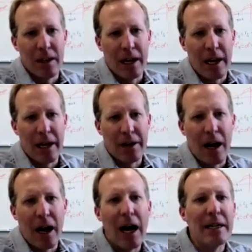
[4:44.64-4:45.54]
And
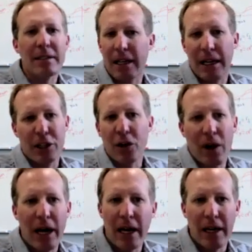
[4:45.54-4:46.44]
I said,
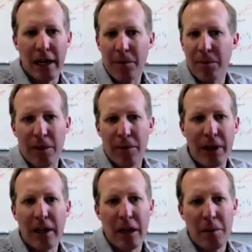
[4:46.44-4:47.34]
hey, I'm
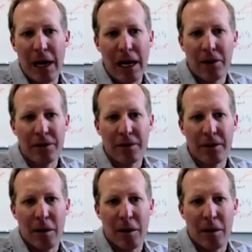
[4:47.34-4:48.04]
thinking about